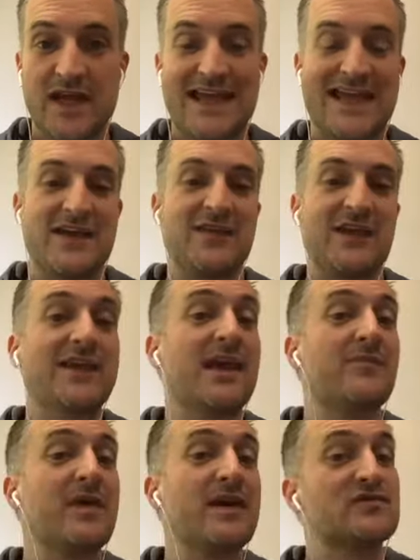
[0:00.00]
And the
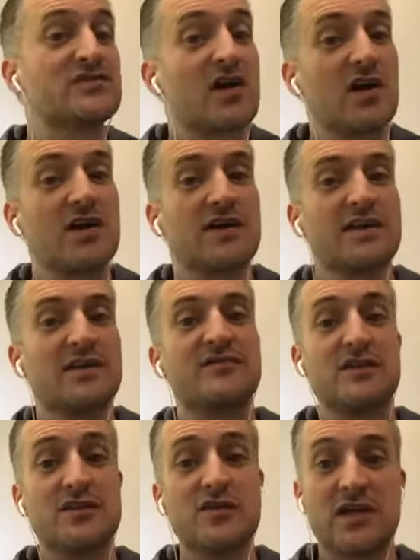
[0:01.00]
campaign was targeted to
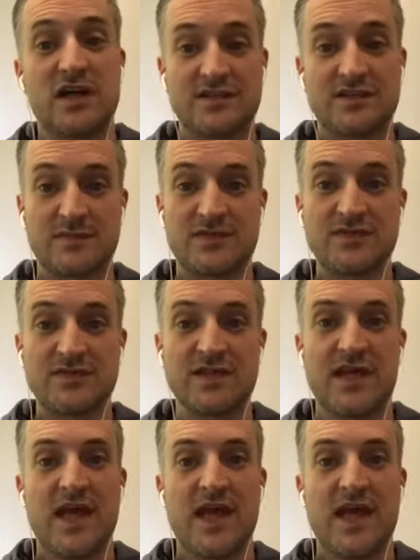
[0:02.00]
new customers,